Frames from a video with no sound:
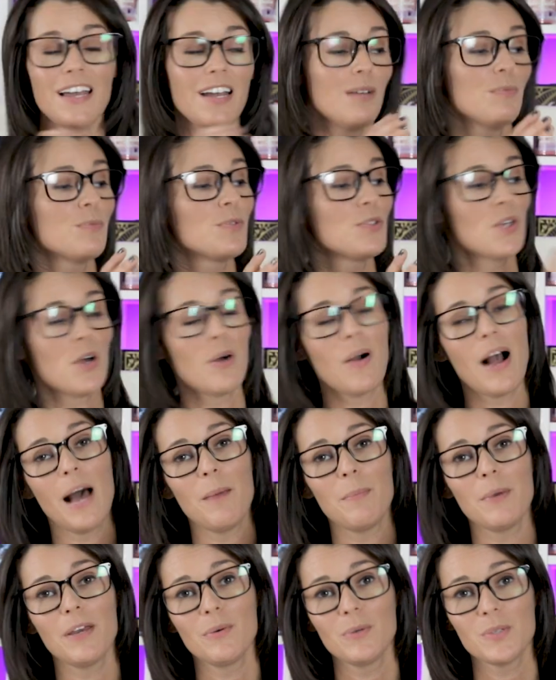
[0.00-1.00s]
and I'm so
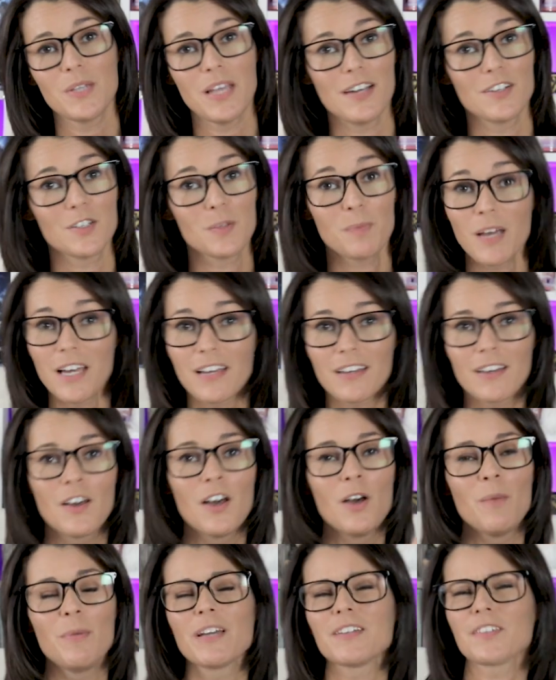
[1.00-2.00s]
happy it was Hannah's pick
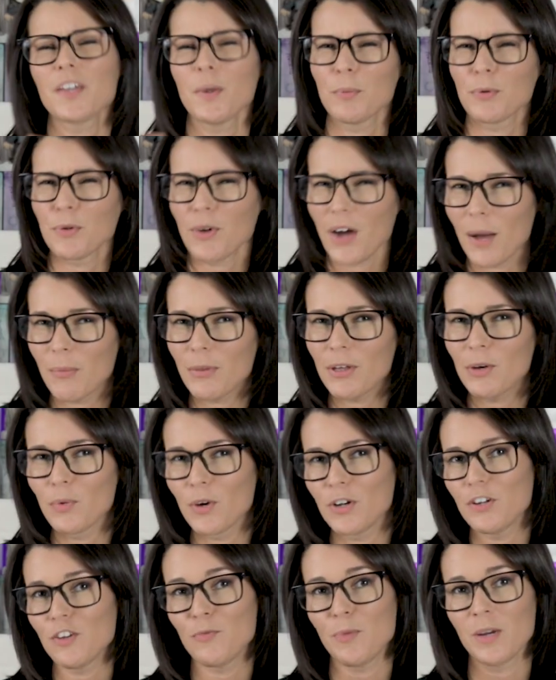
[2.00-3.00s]
because I probably
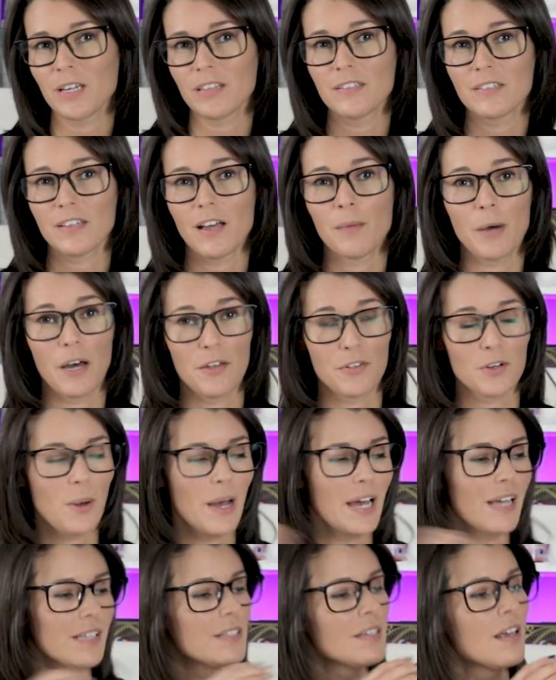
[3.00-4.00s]
wouldn't have picked this up
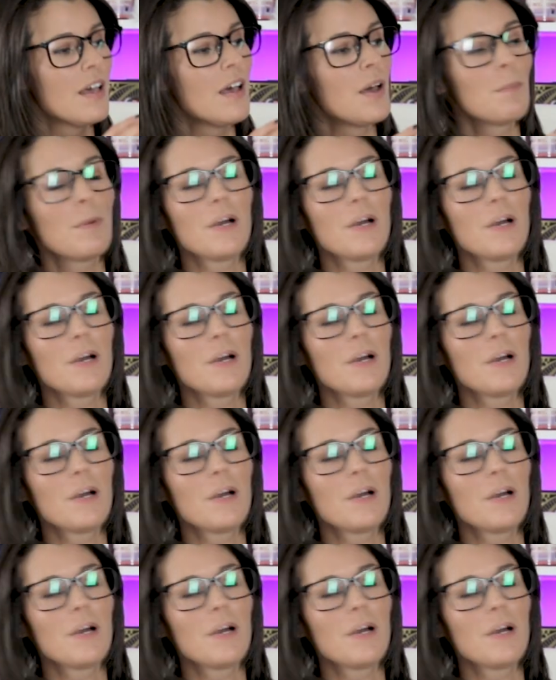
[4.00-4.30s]
otherwise.